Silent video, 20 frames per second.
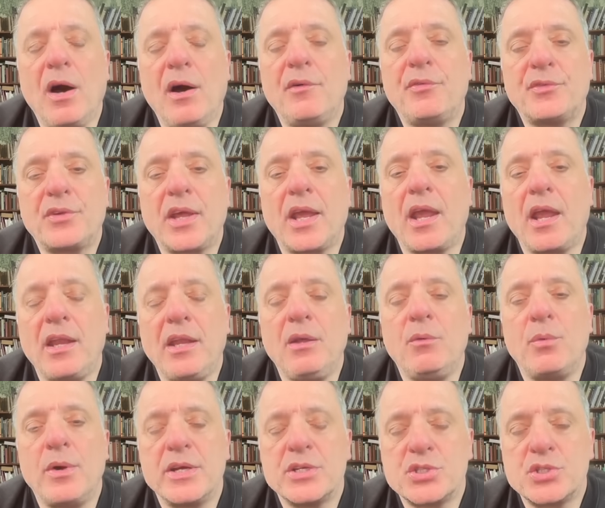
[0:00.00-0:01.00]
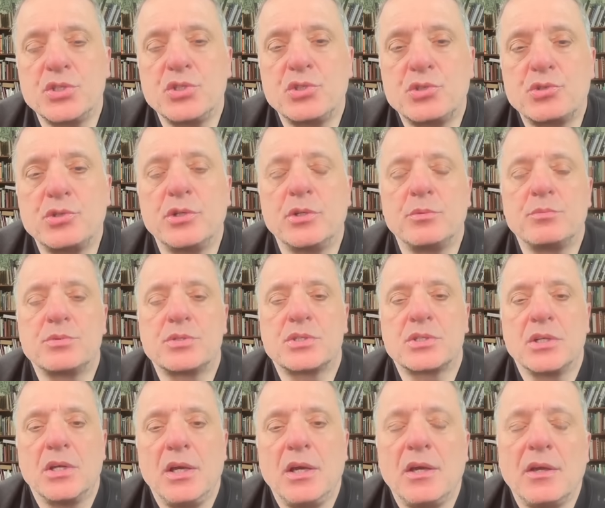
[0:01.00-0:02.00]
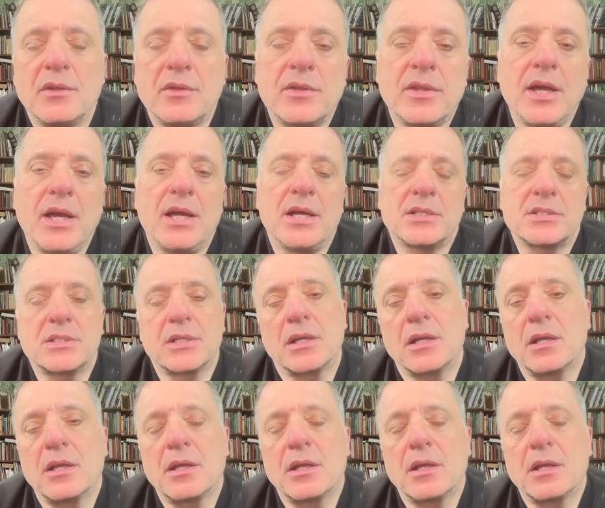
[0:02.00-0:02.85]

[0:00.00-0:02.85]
after any Western troops that